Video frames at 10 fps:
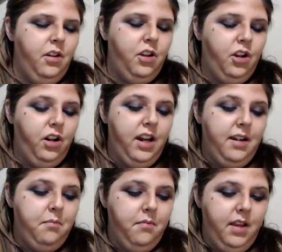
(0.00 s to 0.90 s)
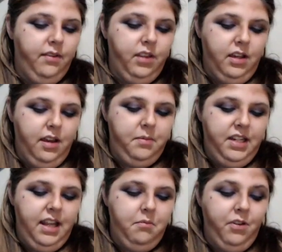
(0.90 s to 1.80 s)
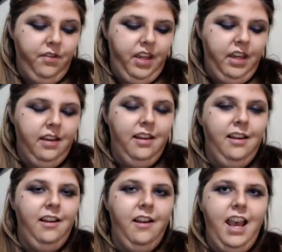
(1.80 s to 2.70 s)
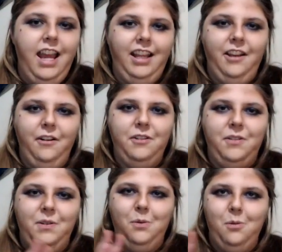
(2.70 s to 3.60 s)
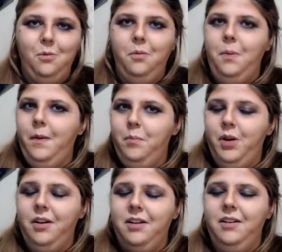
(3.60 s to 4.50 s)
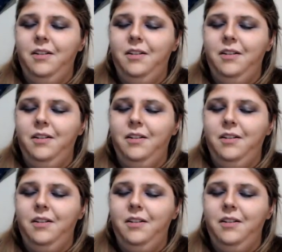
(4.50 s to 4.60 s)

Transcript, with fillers: current, if the up-to-date movie adheres to the book.